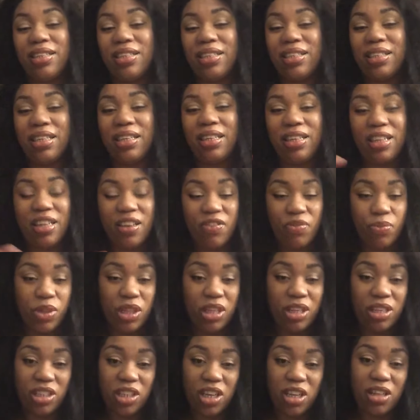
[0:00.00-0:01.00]
to live with
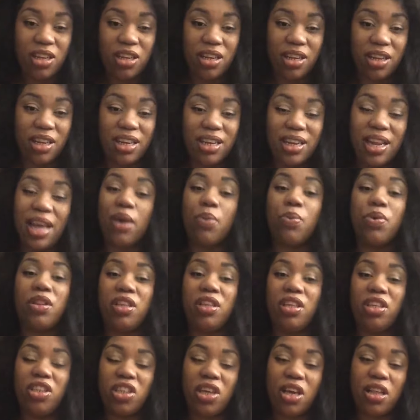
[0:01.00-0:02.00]
each other, to connect with
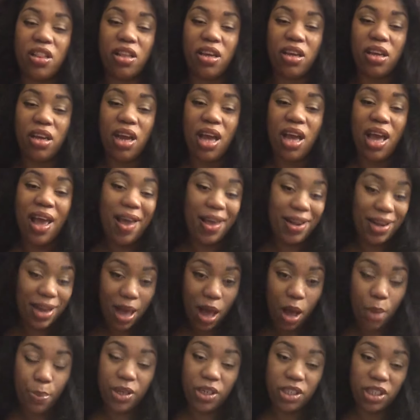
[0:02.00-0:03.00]
each other, and to
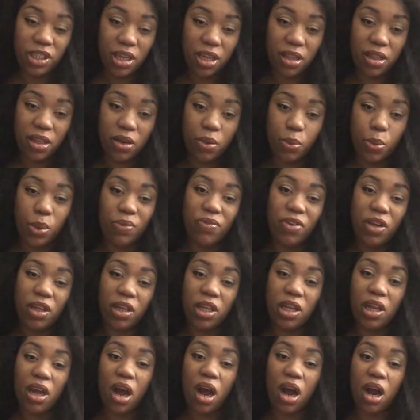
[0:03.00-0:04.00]
help each other. We
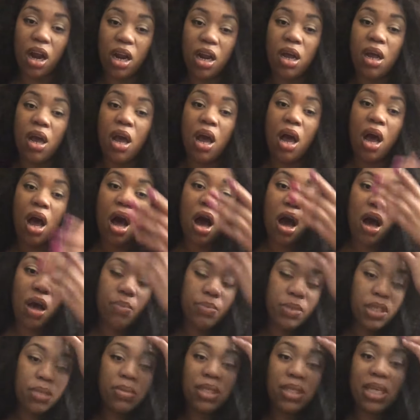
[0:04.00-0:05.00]
really are.
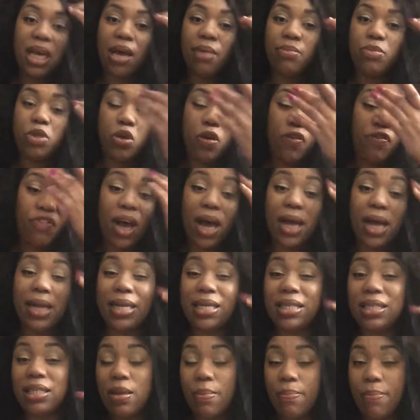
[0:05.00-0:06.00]
Sometimes you'll find
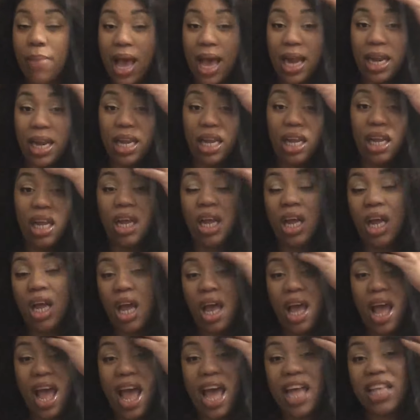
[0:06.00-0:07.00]
that somebody
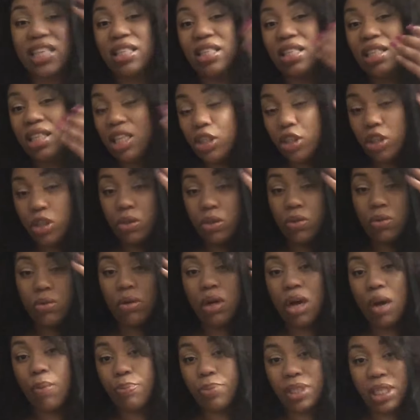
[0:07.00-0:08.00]
has did you
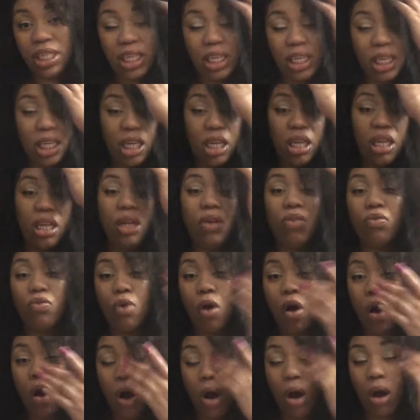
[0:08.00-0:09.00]
completely
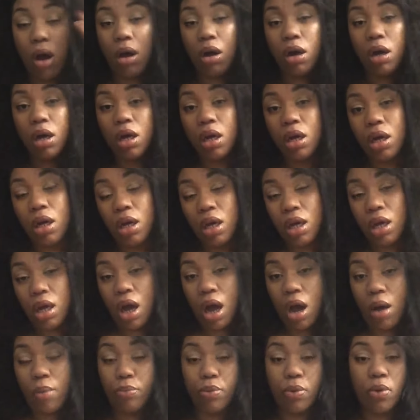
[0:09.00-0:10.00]
wrong,
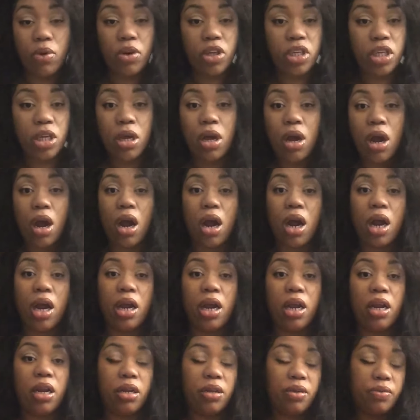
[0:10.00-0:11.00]
broke your
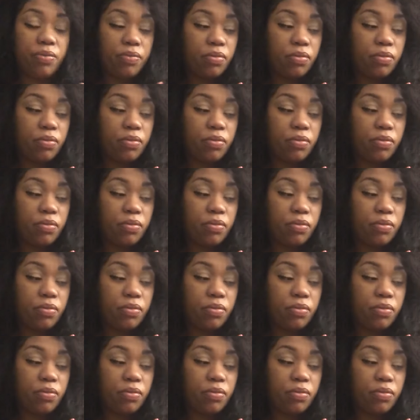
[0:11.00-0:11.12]
heart,